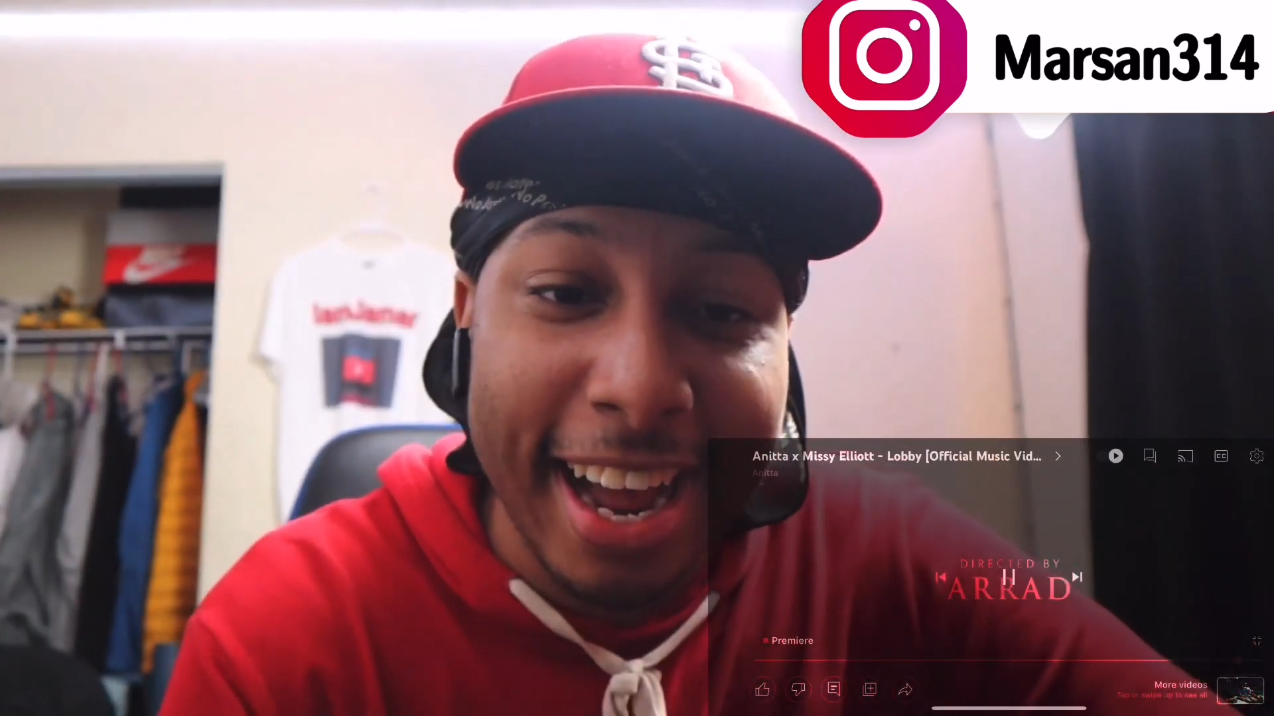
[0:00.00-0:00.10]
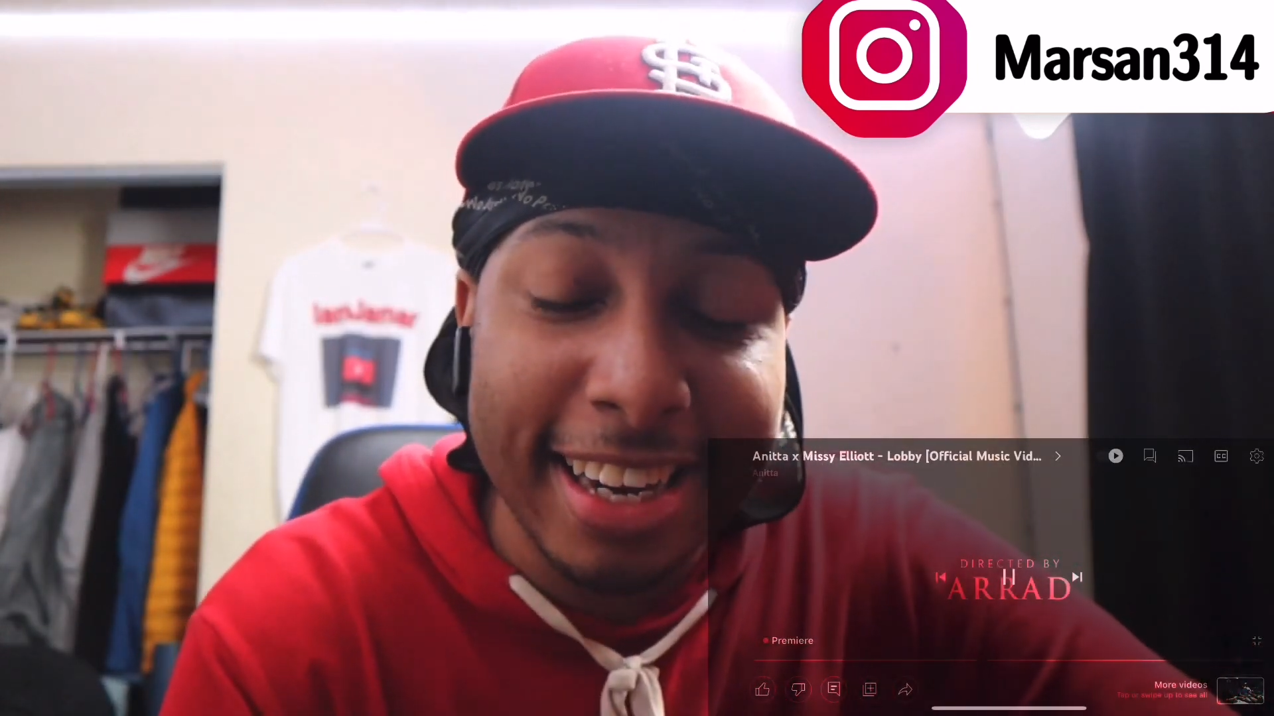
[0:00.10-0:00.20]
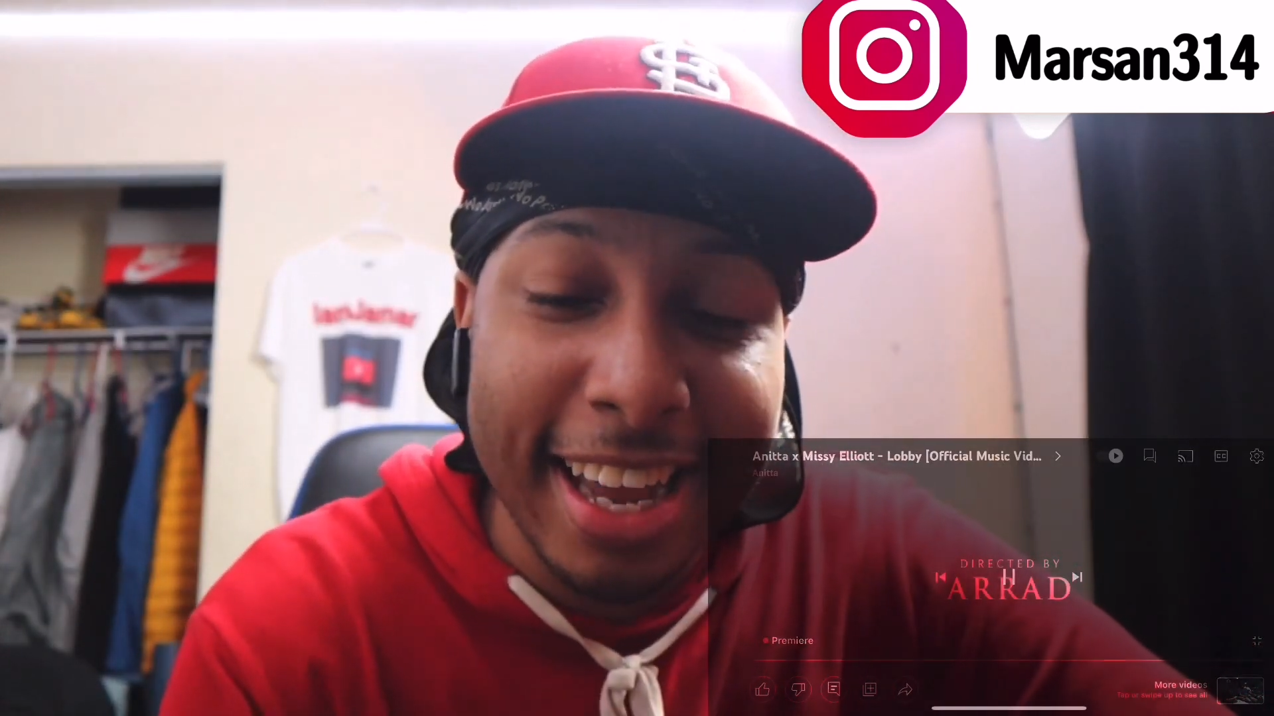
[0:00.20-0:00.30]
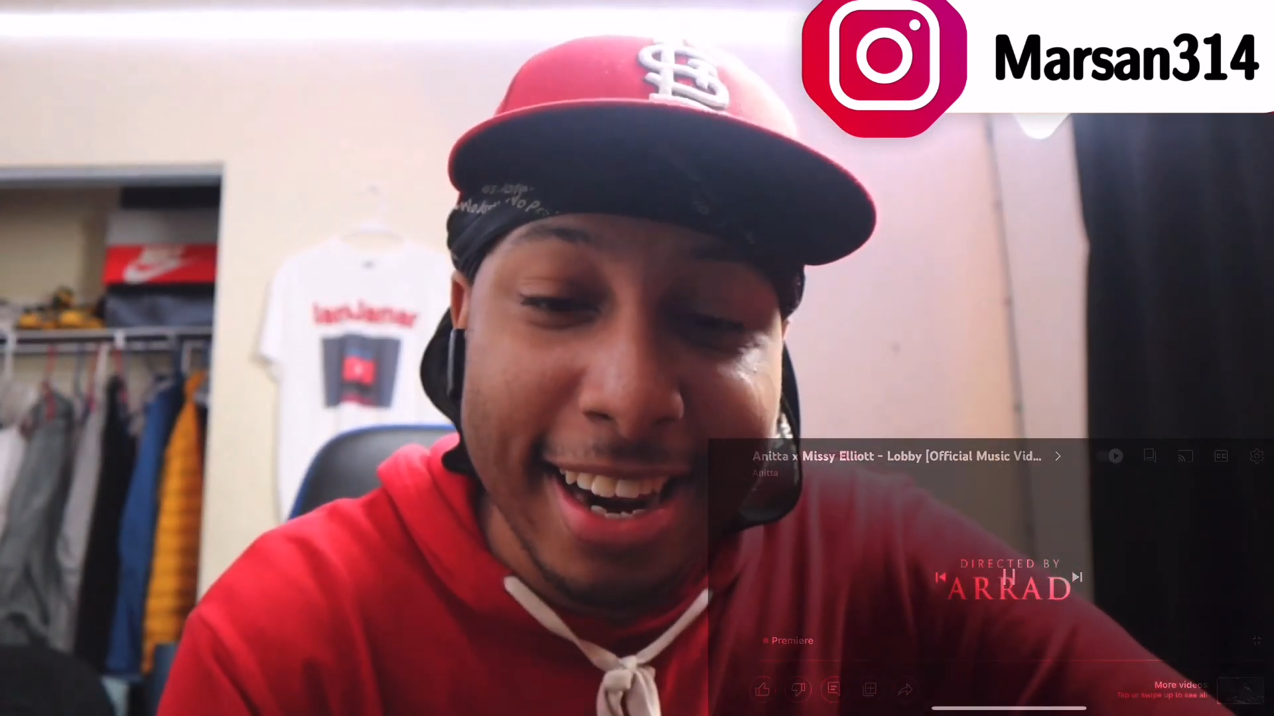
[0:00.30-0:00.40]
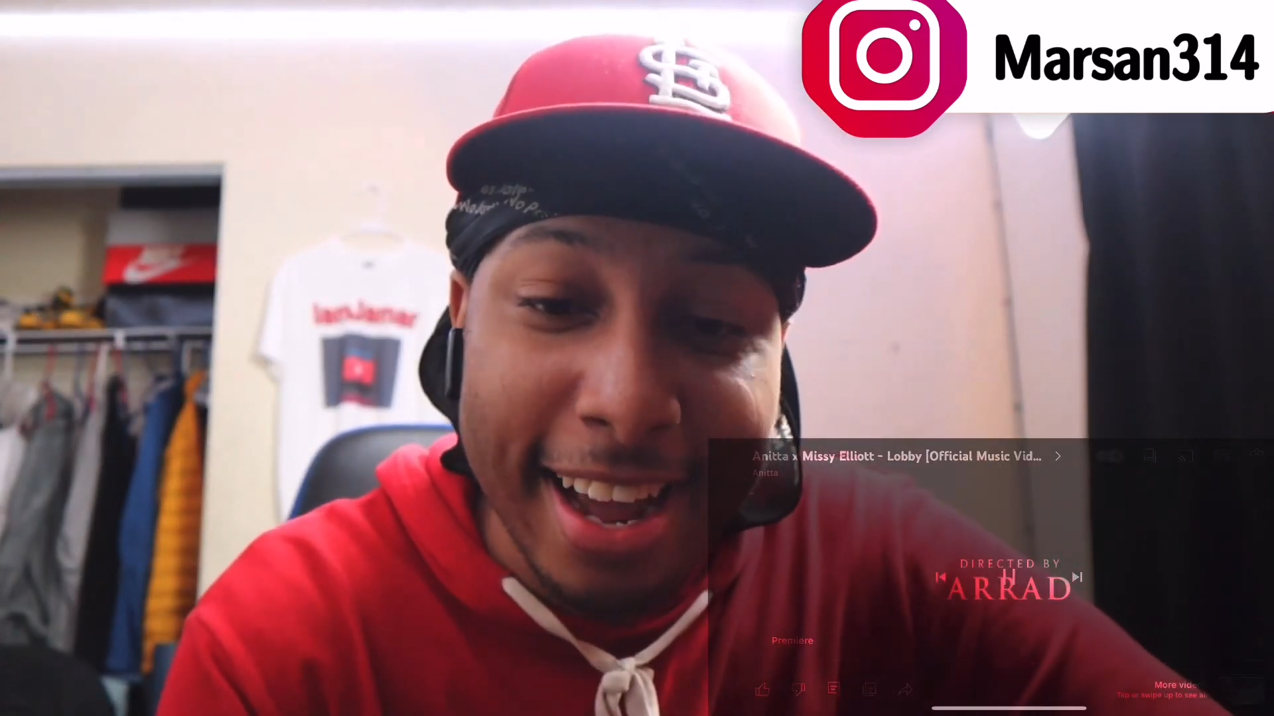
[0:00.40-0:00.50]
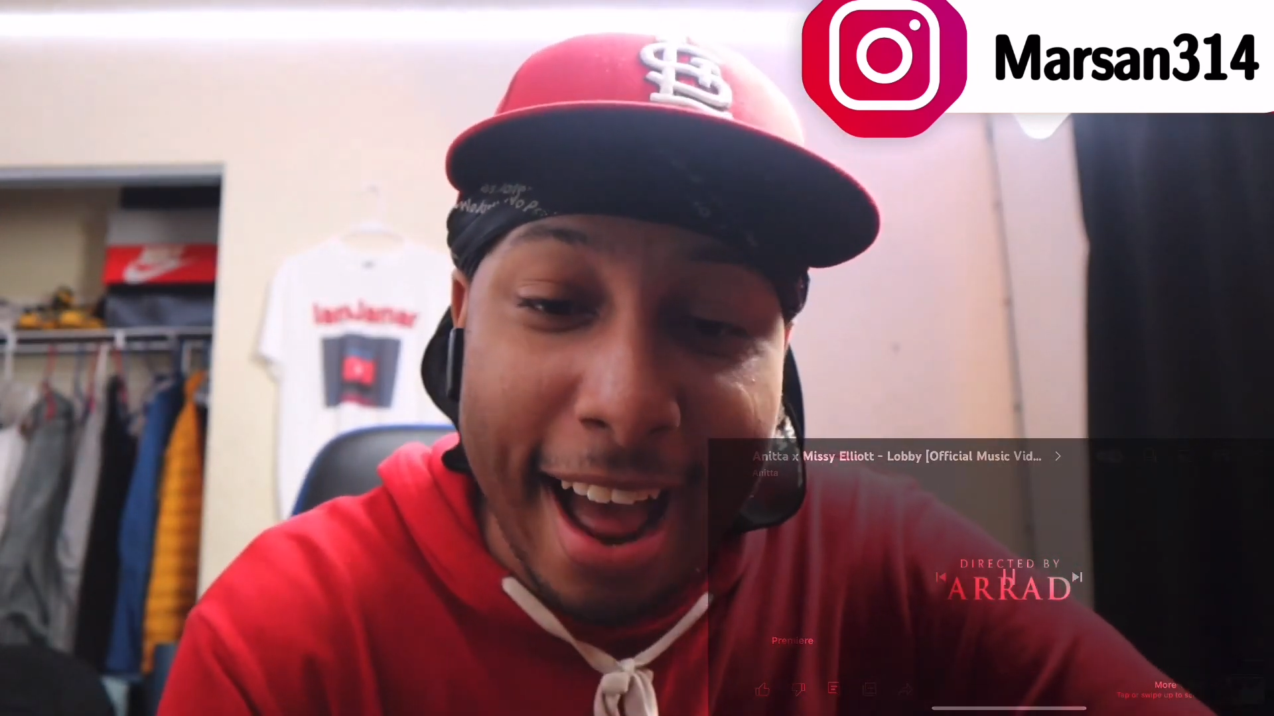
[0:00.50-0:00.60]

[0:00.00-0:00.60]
Anitta,